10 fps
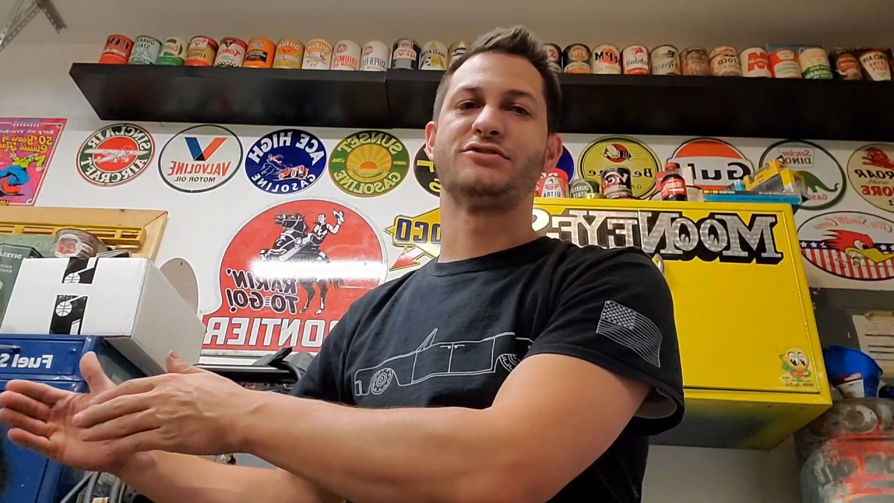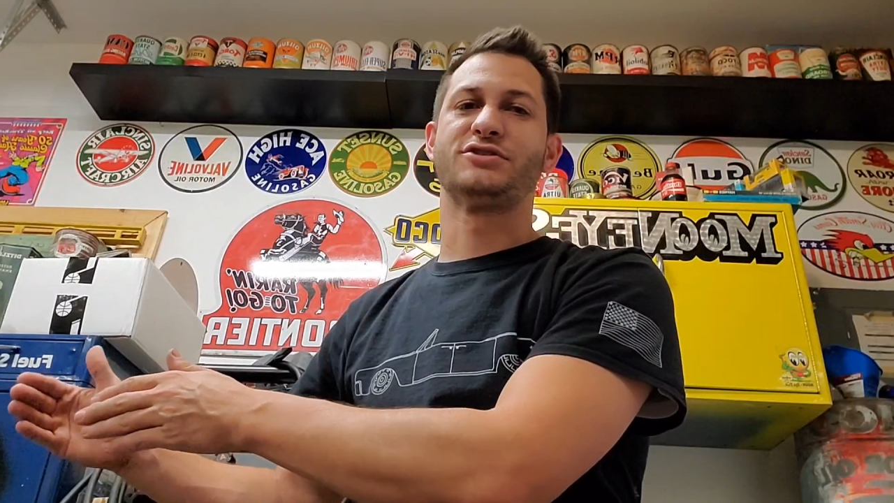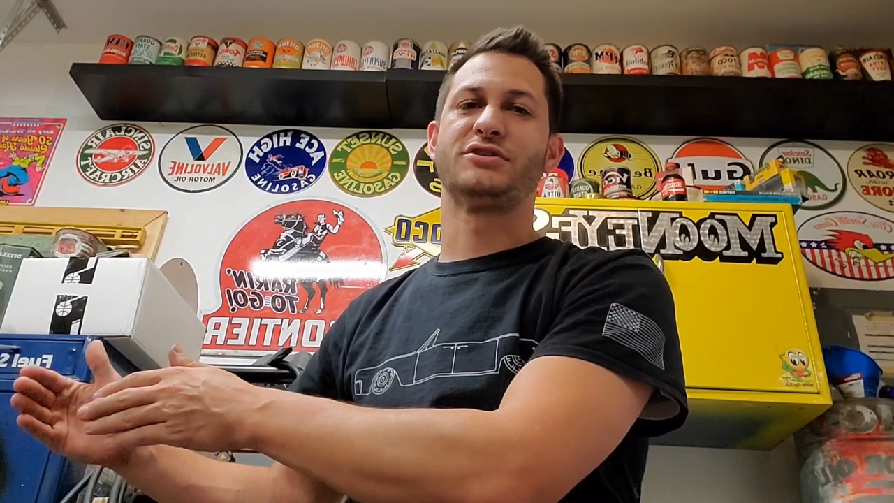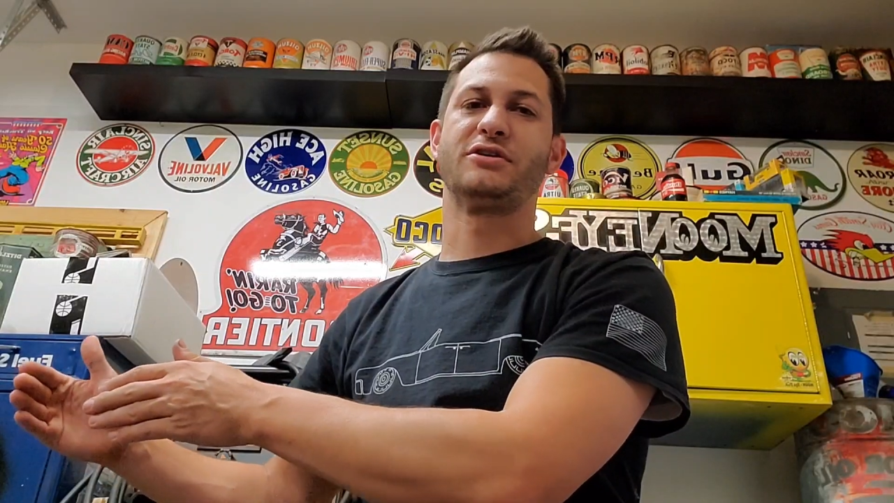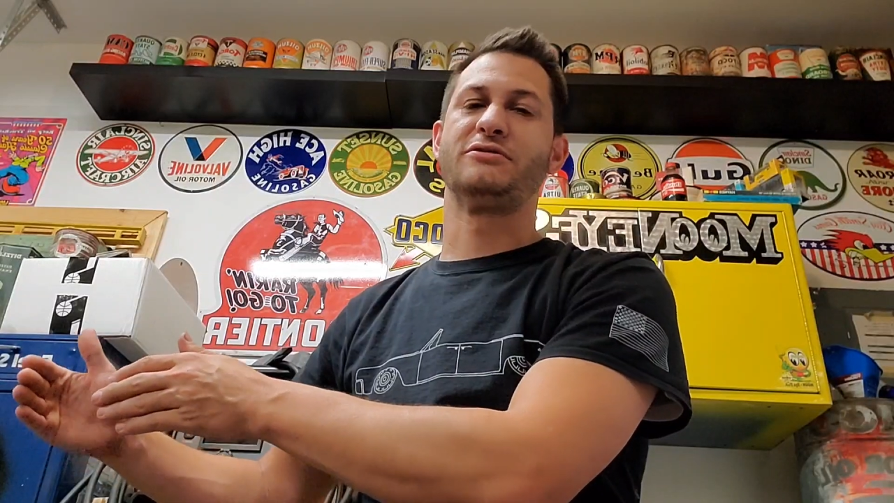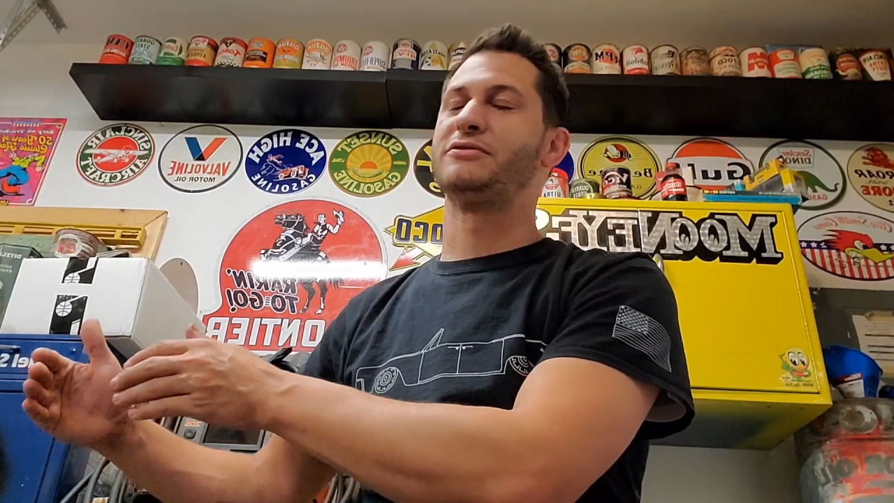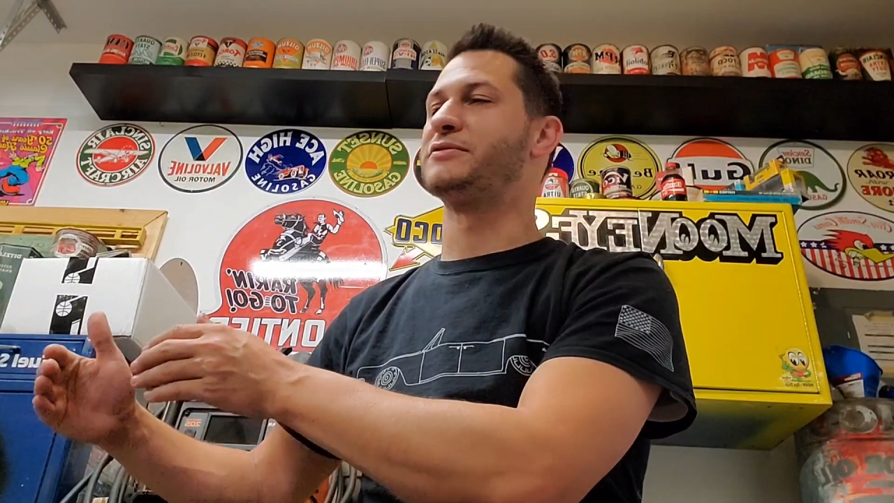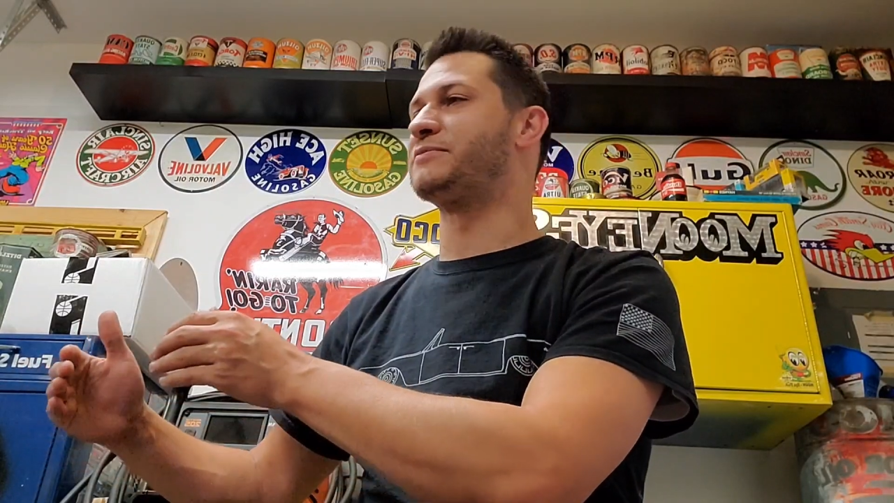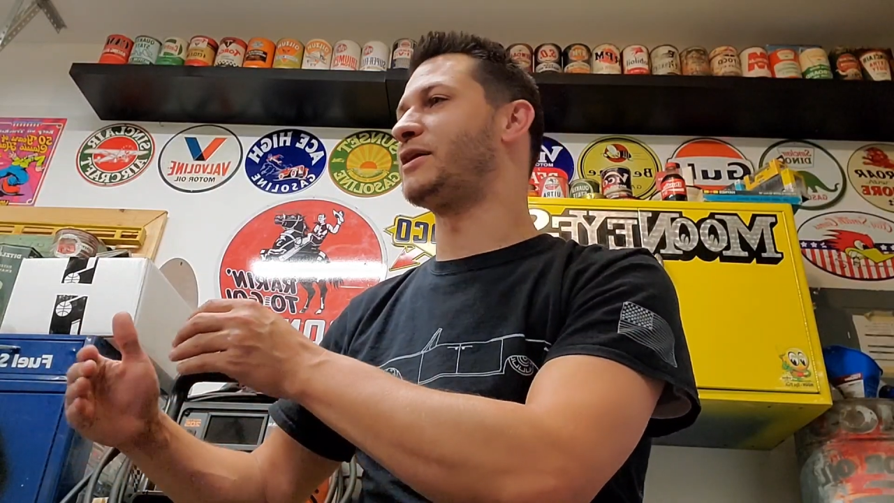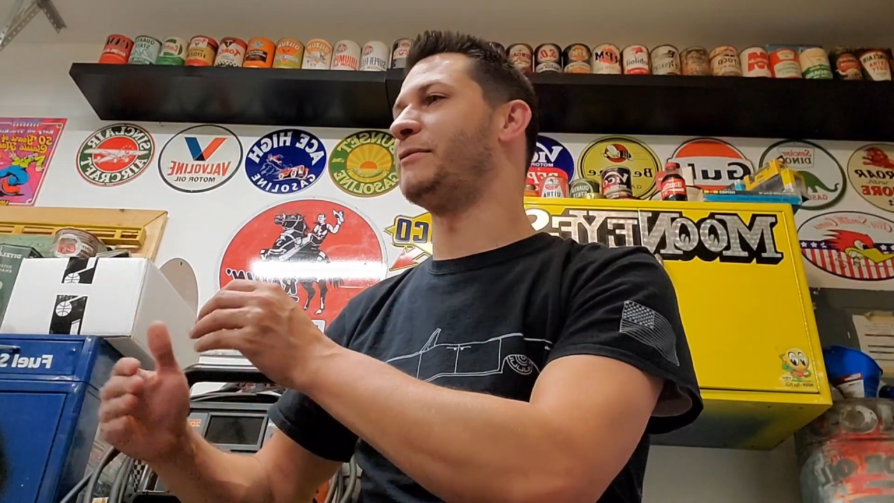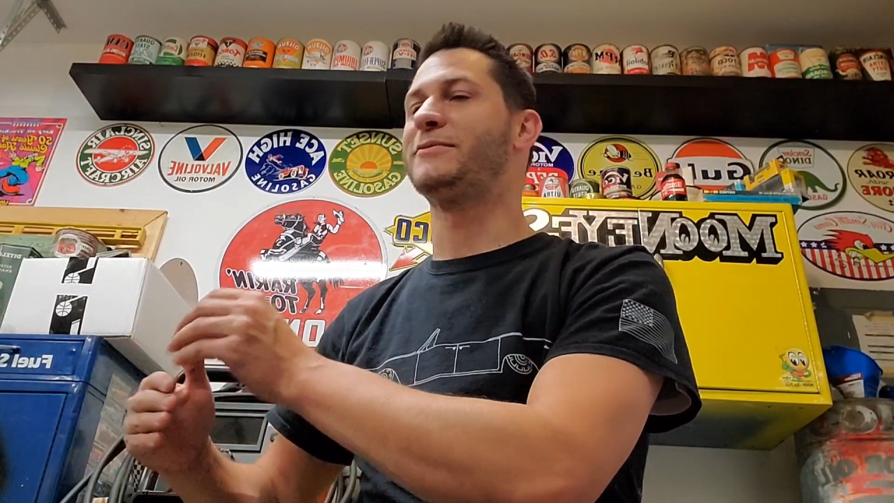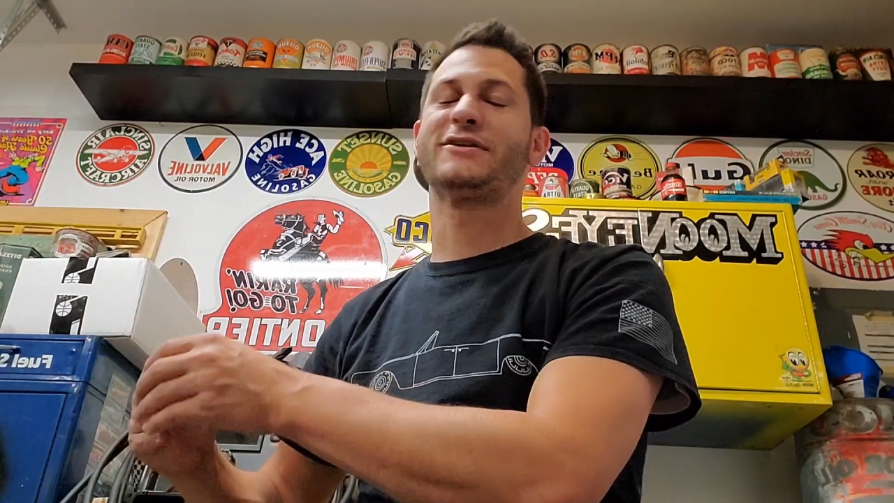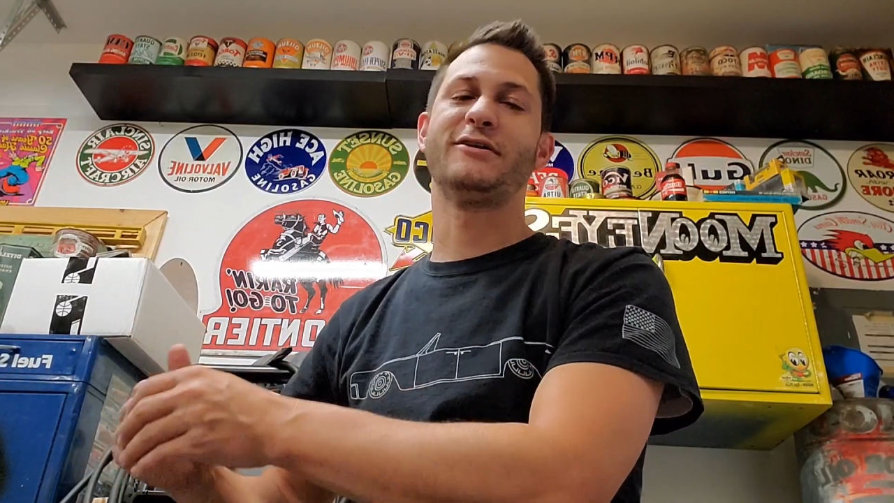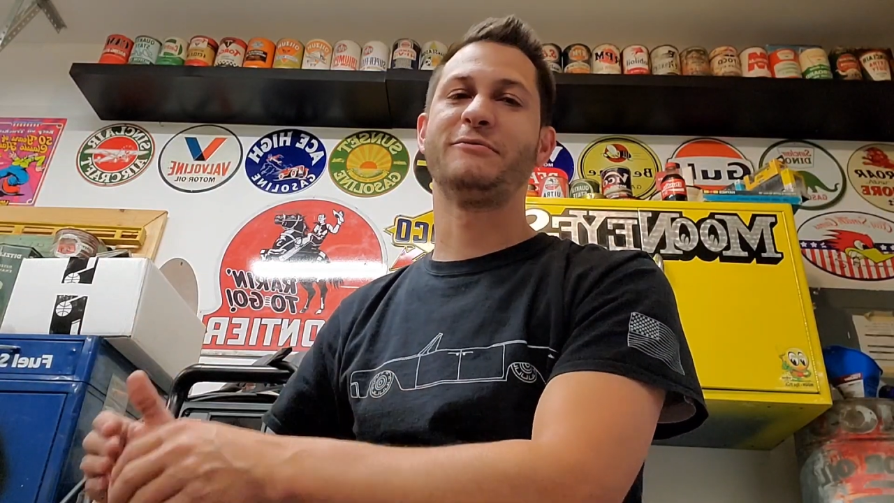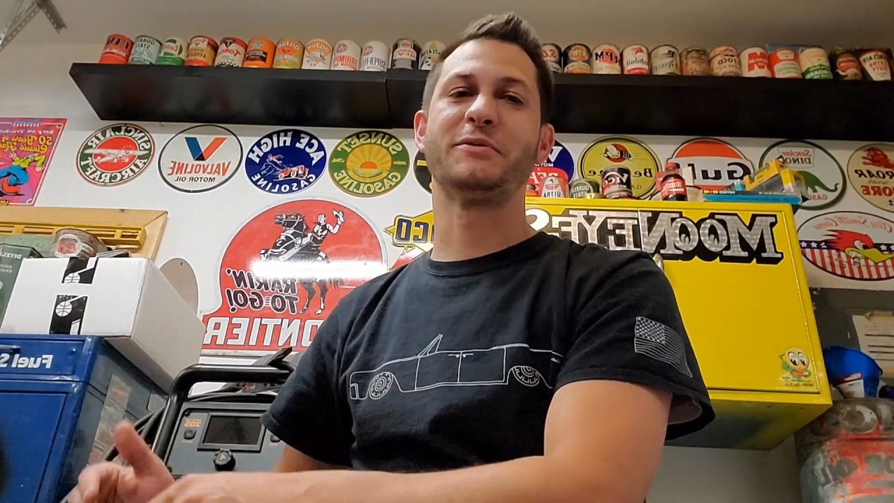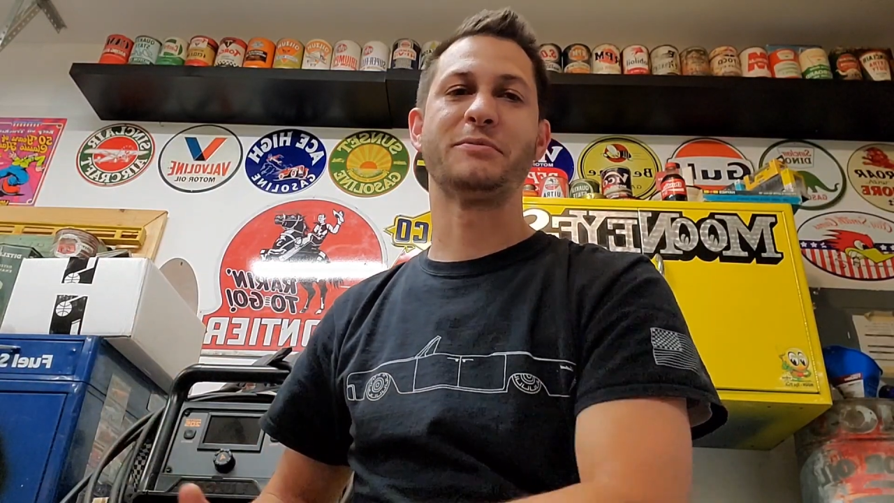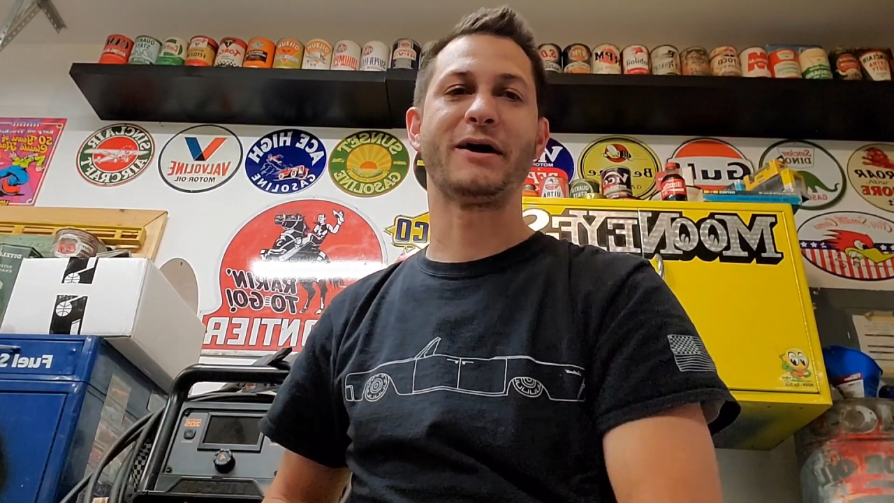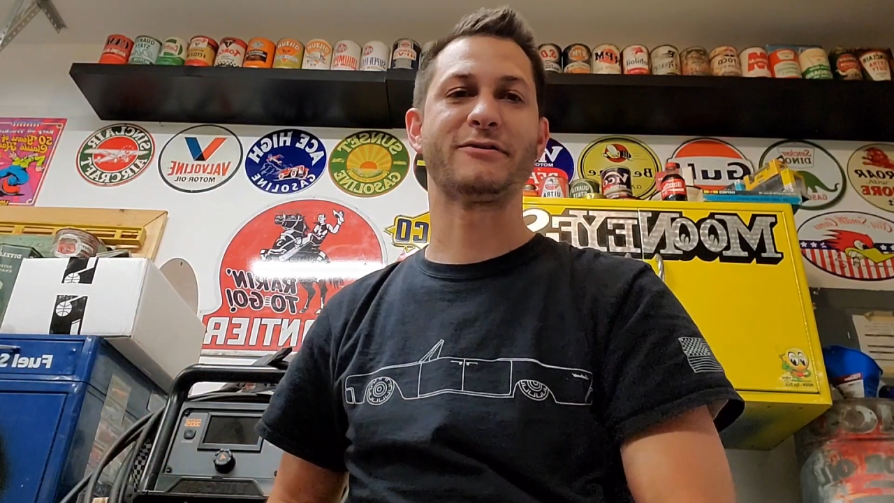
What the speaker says: him coming telling me about